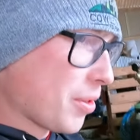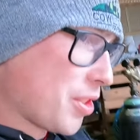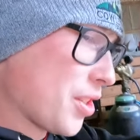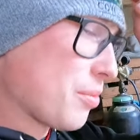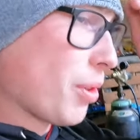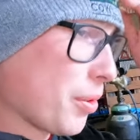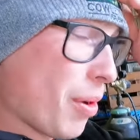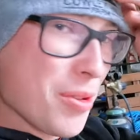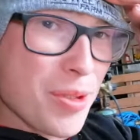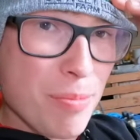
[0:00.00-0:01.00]
which is one of
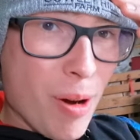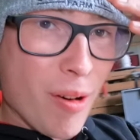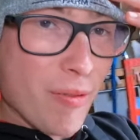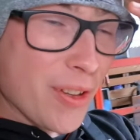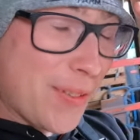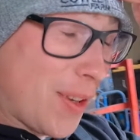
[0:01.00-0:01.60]
the most important things.